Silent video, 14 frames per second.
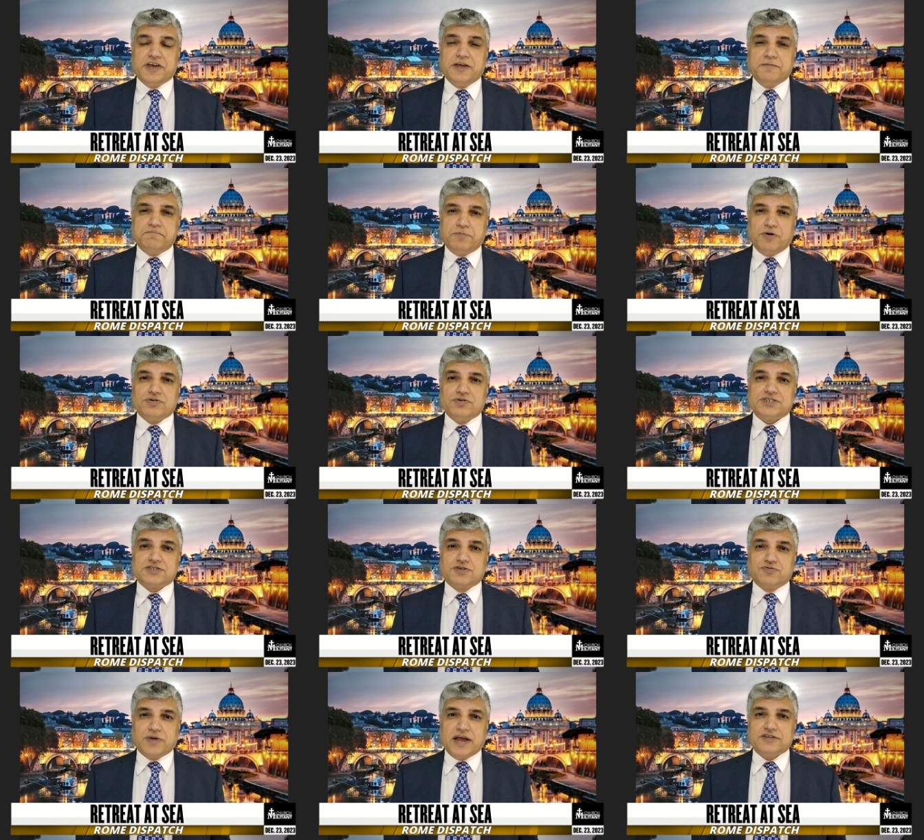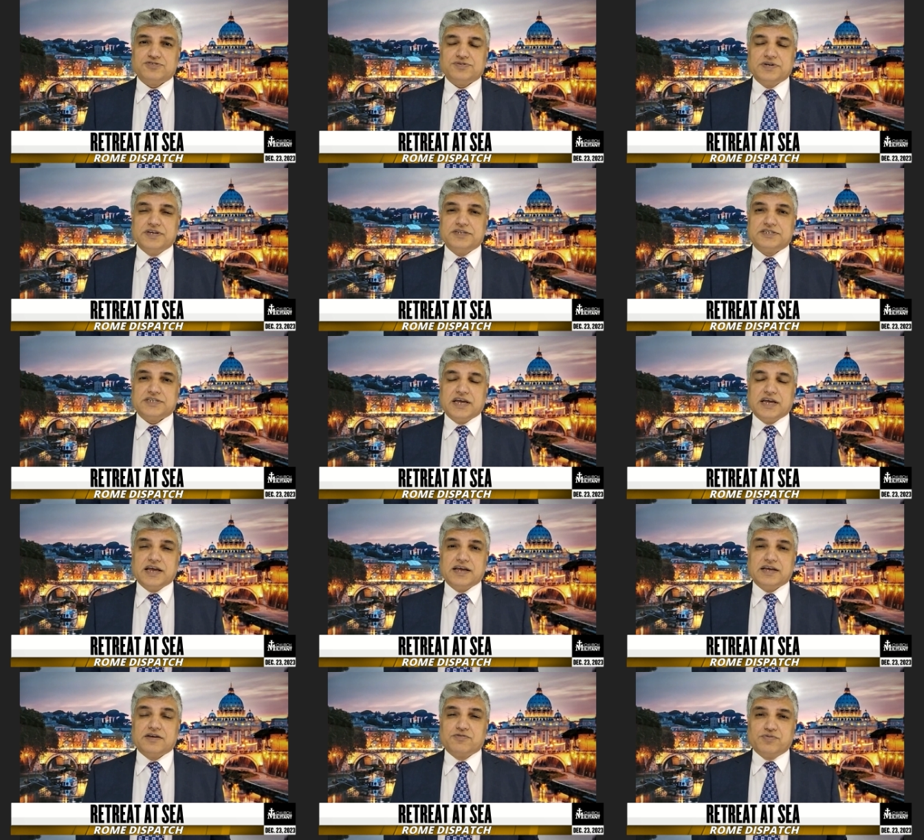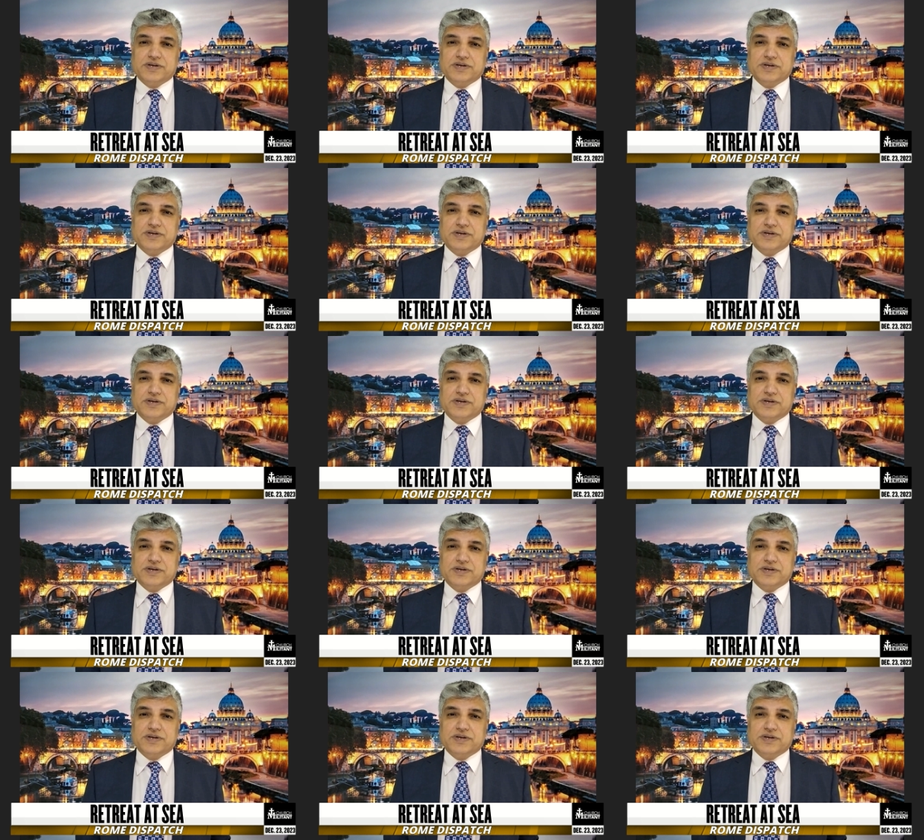in postgraduate uh,